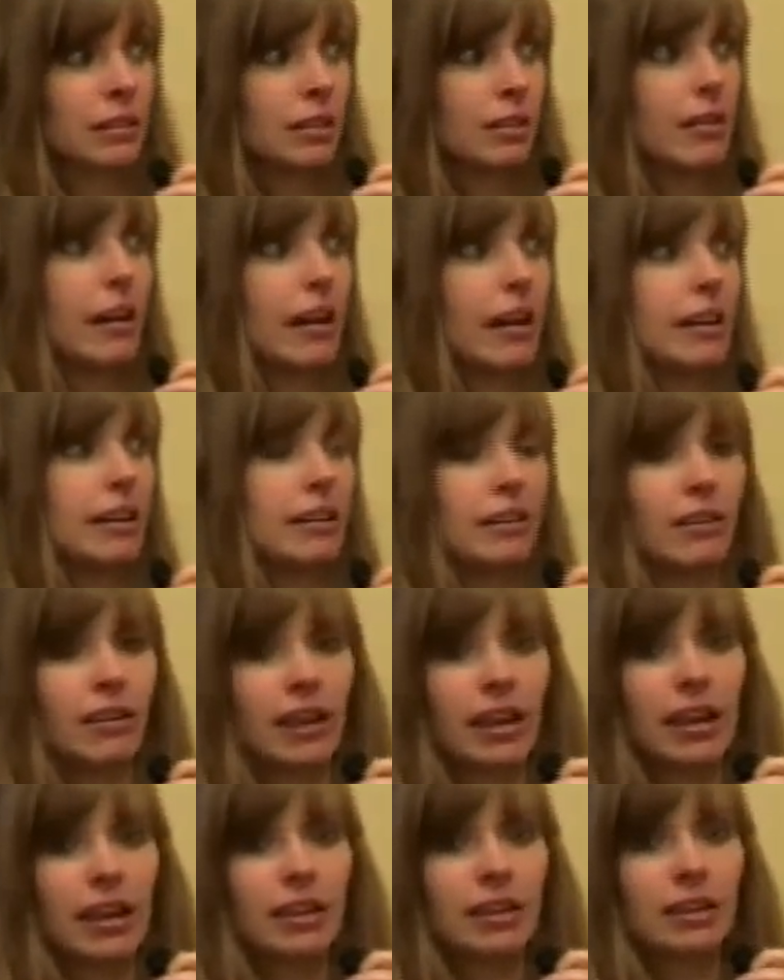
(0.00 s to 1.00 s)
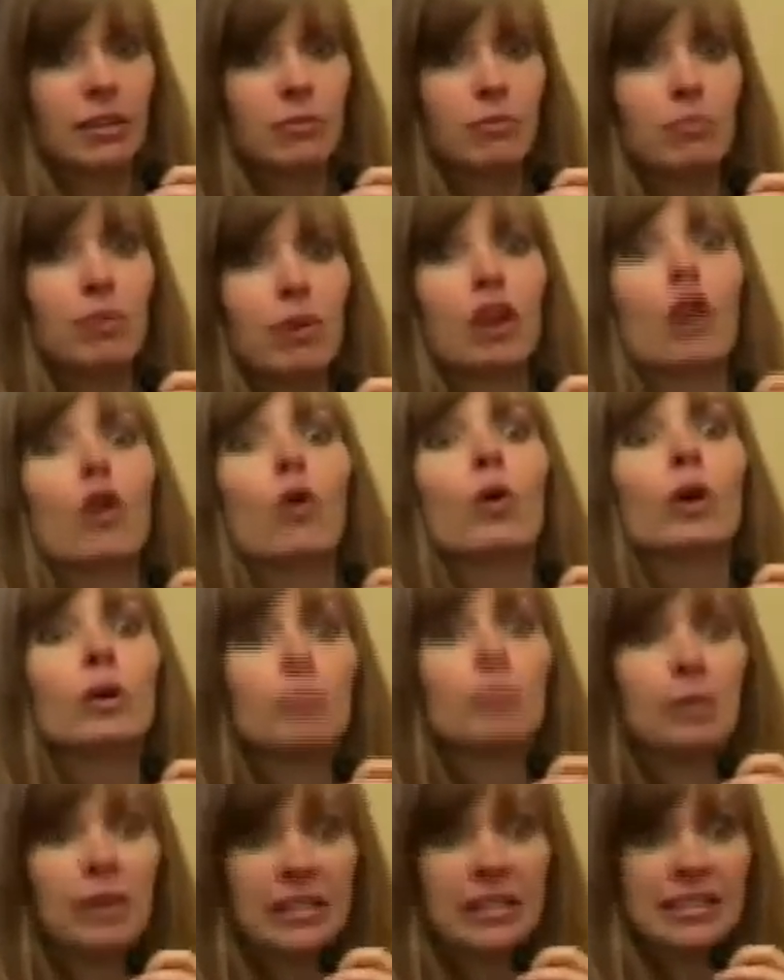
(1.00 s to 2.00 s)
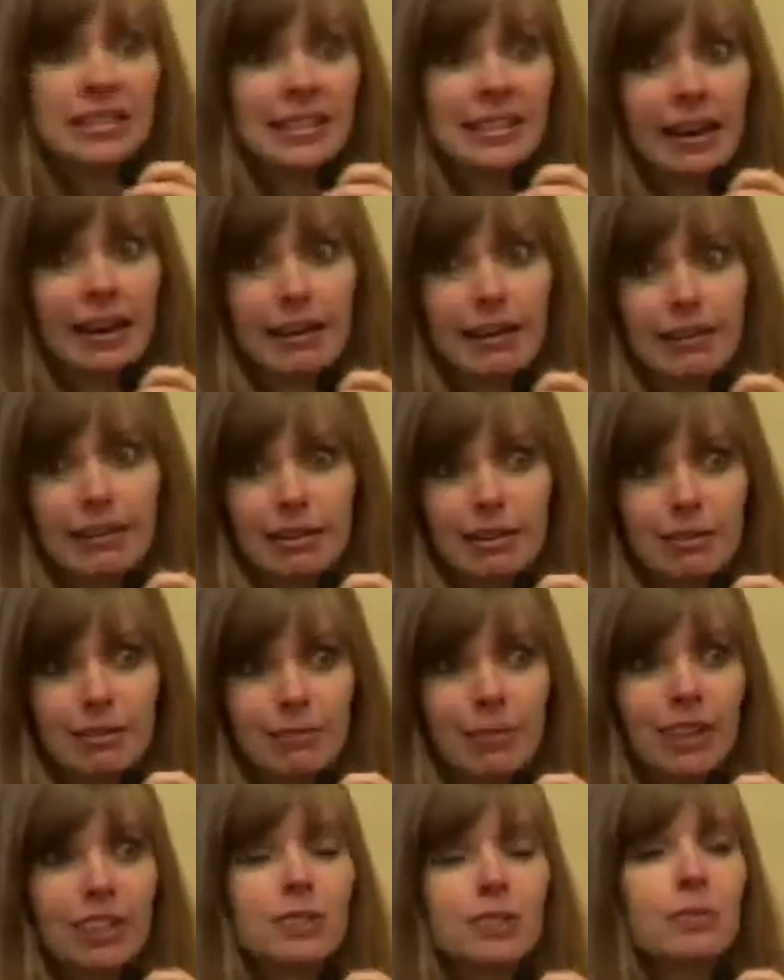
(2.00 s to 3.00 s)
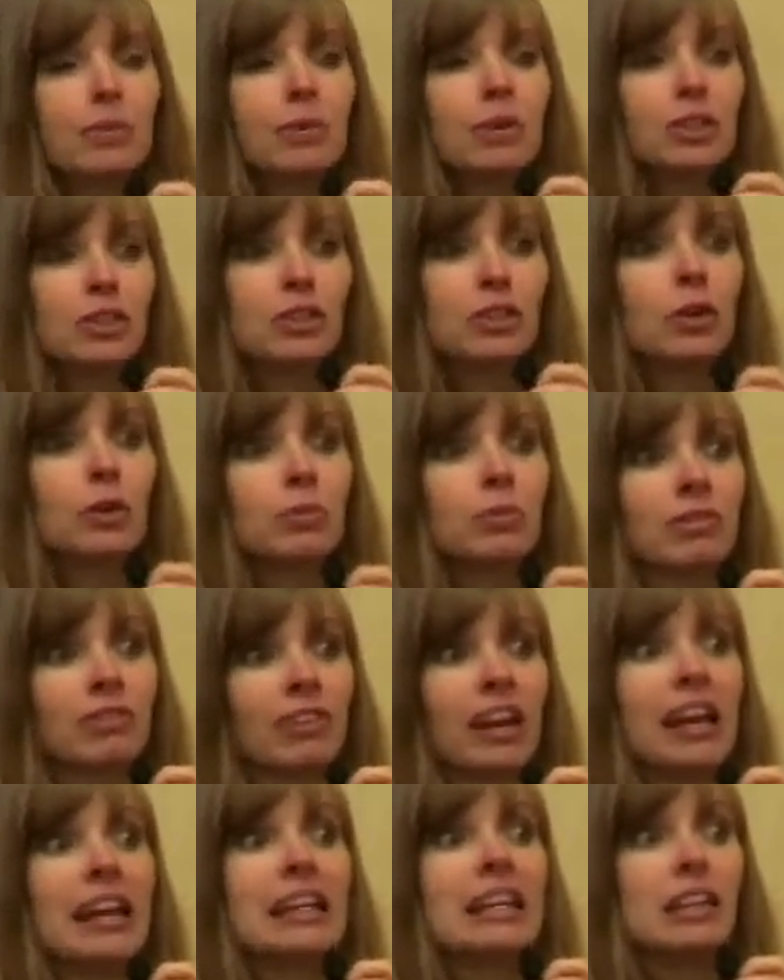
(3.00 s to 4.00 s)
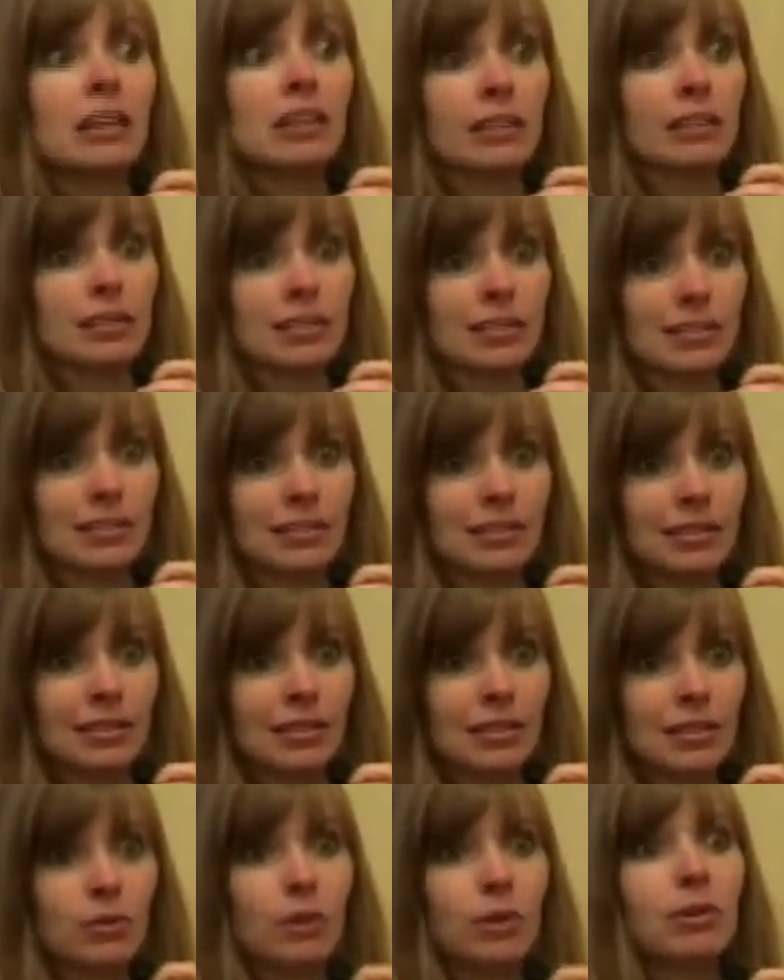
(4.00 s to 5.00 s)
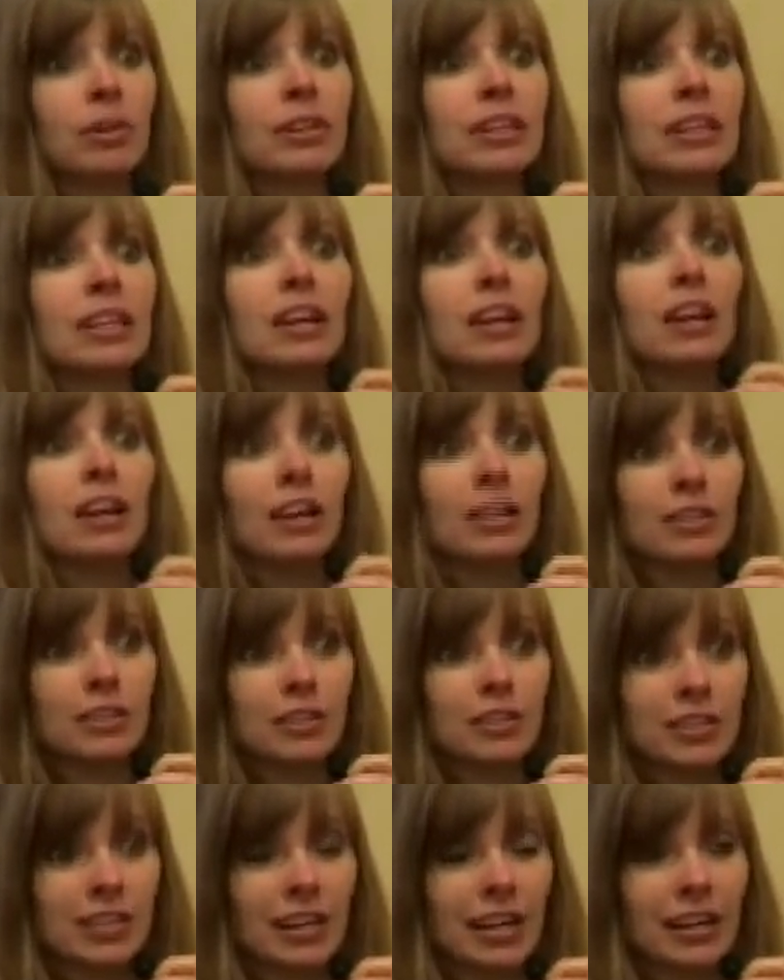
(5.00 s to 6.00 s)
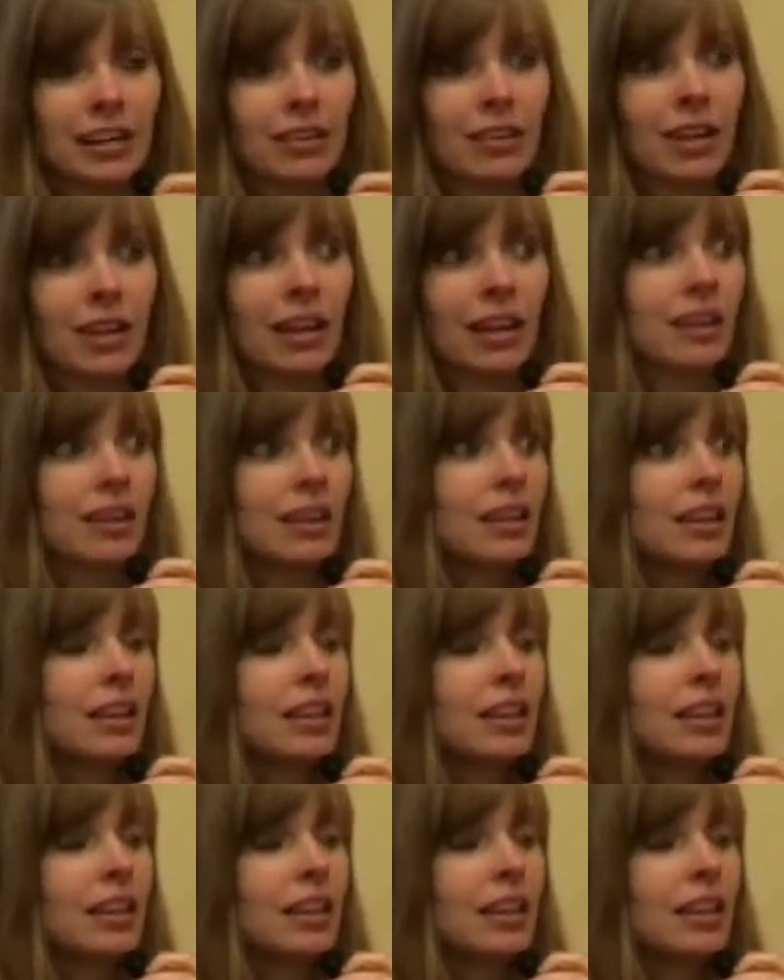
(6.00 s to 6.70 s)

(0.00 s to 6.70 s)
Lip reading: right? Okay, but corporate side. My husband worked corporate for 8 years, so we were on the other side, okay?